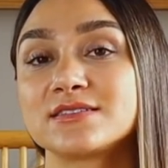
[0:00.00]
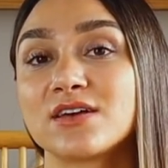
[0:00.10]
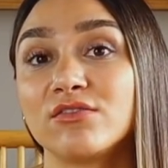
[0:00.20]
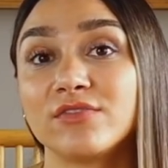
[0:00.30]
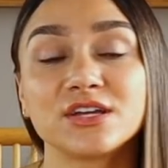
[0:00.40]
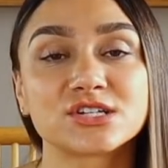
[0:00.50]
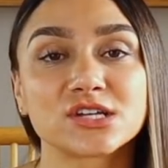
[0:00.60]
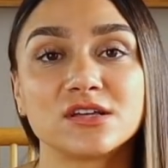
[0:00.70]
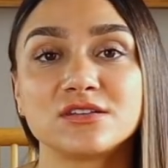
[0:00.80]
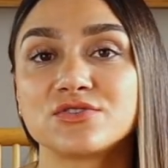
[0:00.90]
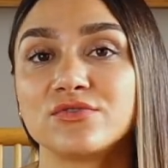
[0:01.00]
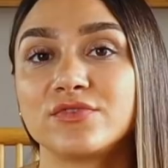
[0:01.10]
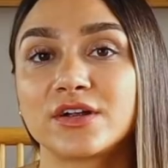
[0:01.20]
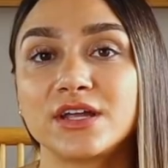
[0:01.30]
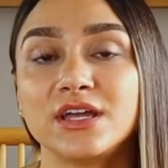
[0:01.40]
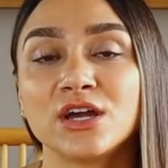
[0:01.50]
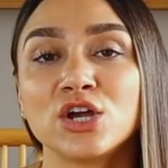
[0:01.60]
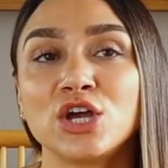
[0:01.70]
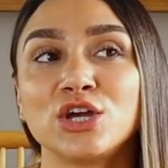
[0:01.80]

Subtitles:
salvation, so very